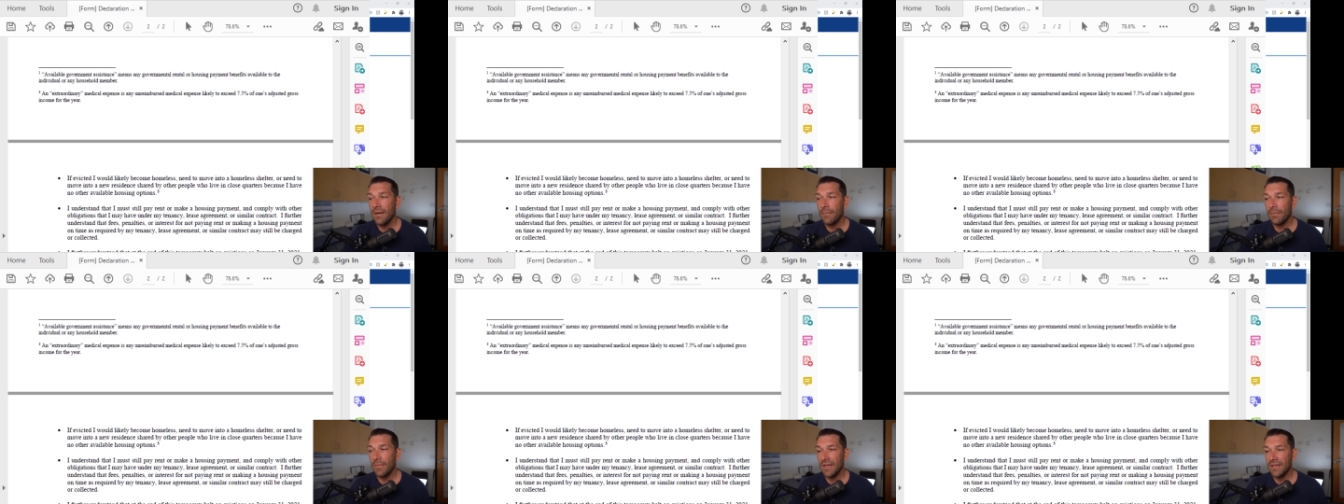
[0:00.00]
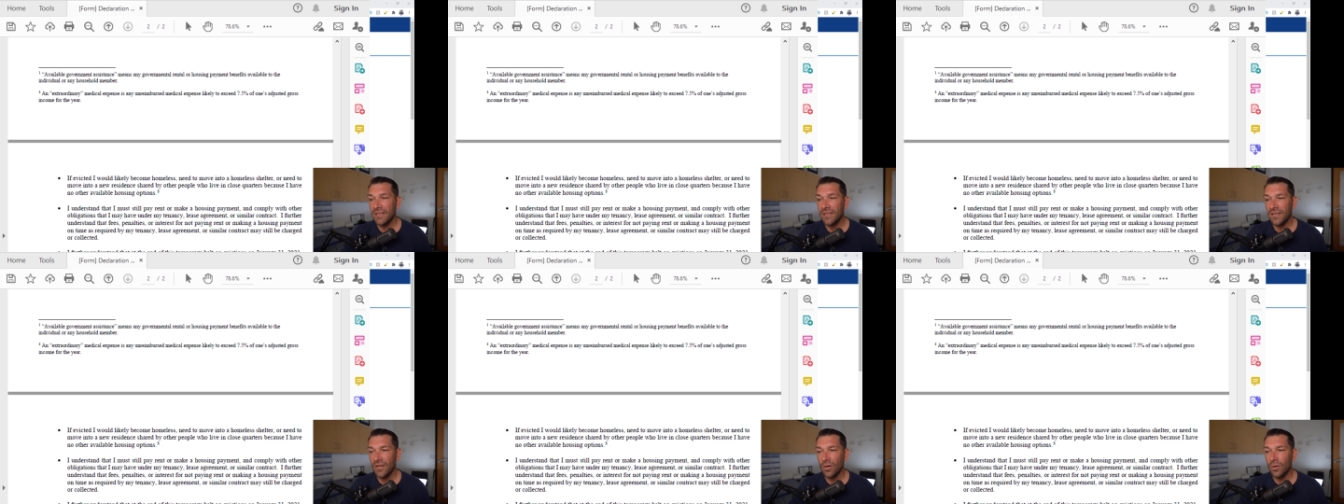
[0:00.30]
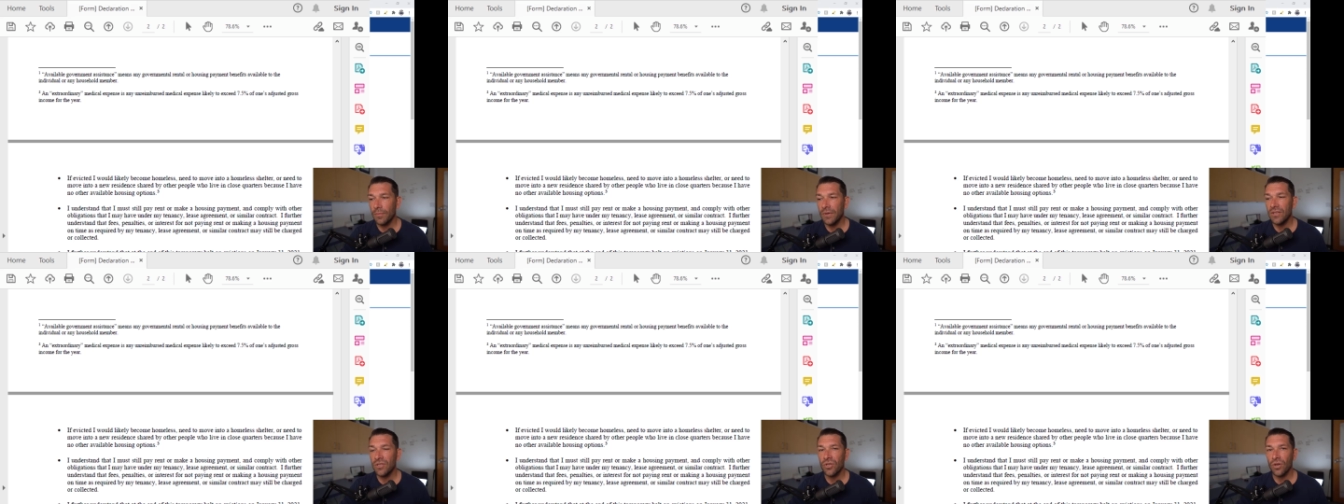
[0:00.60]
may still
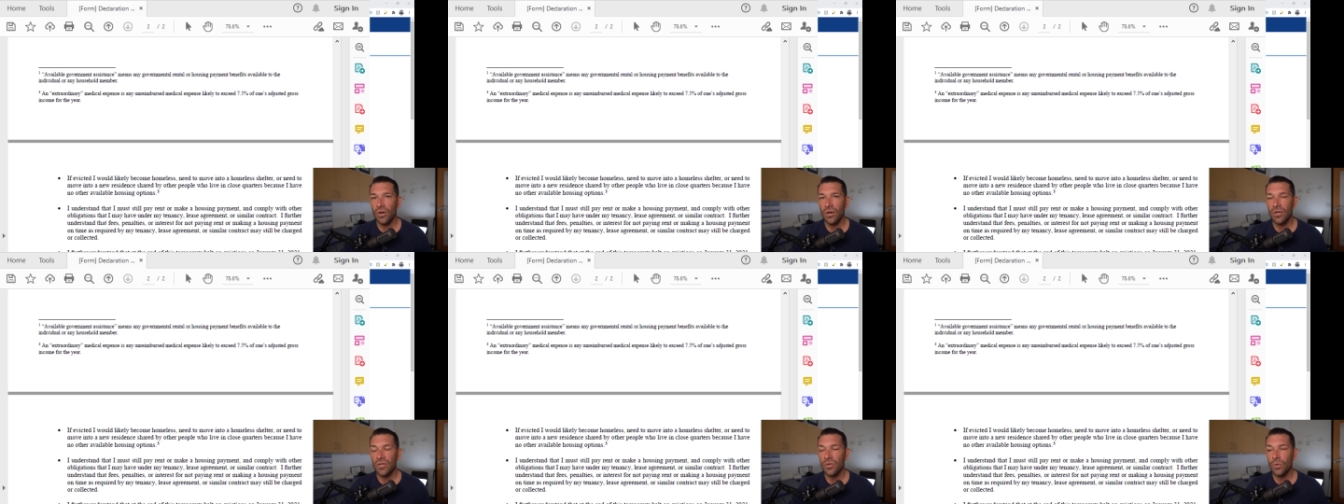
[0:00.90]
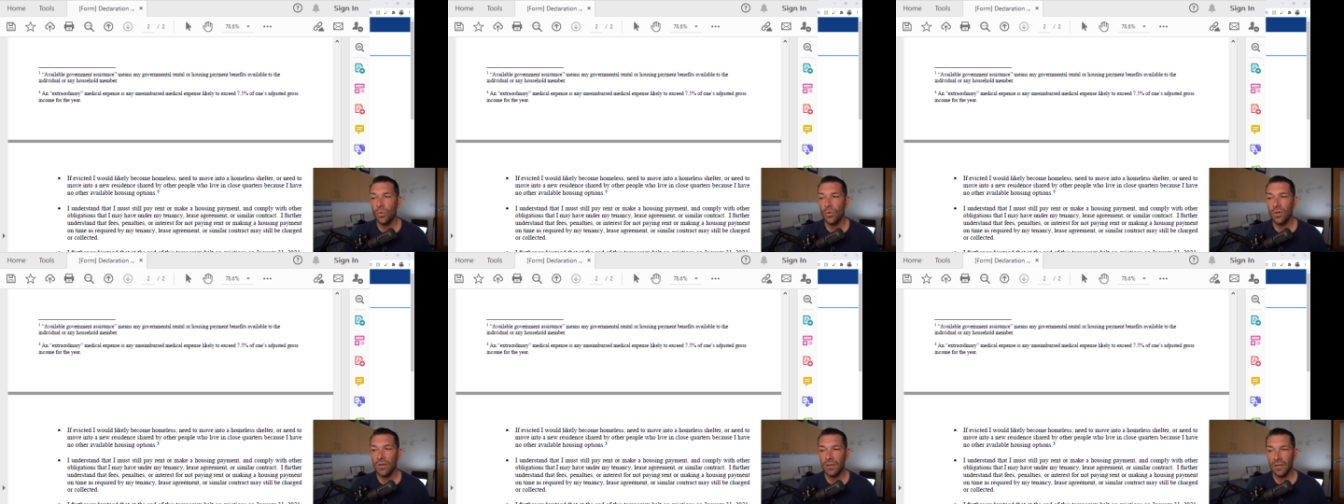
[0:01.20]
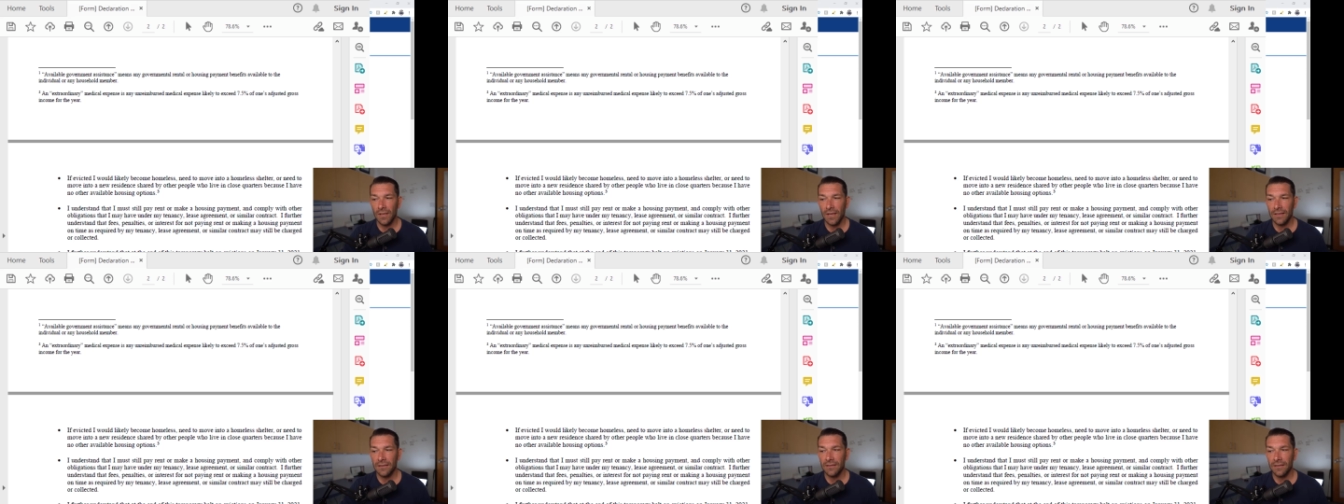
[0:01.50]
be charged or
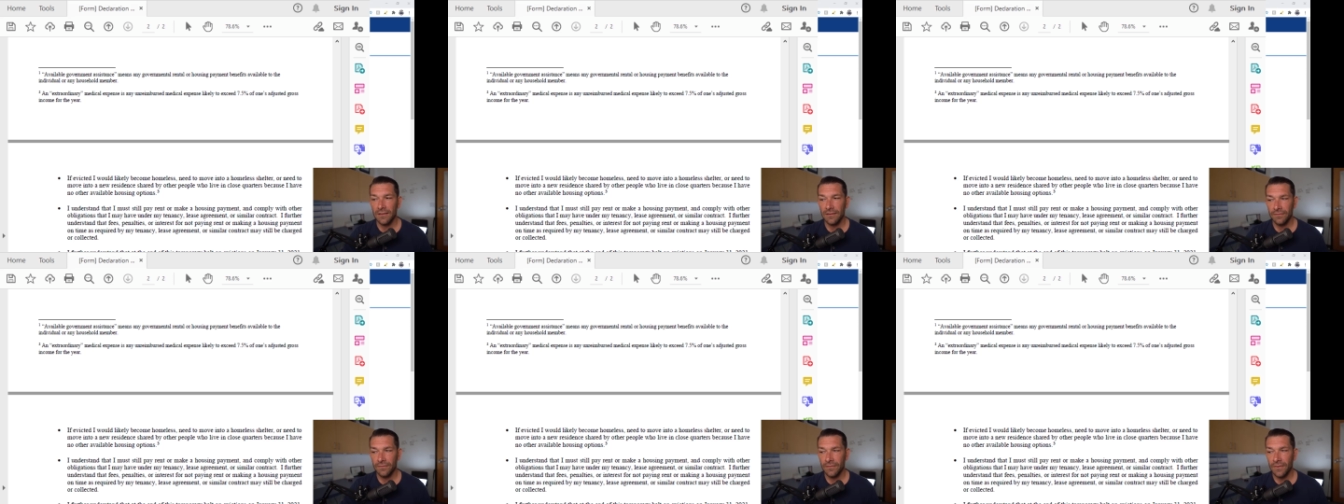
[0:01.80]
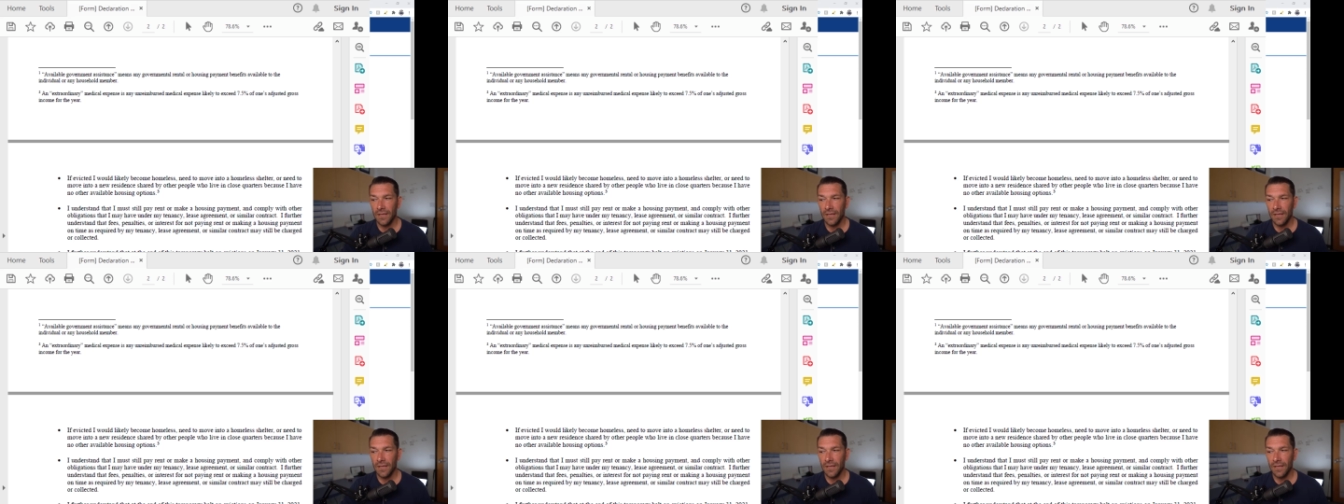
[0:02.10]
collected.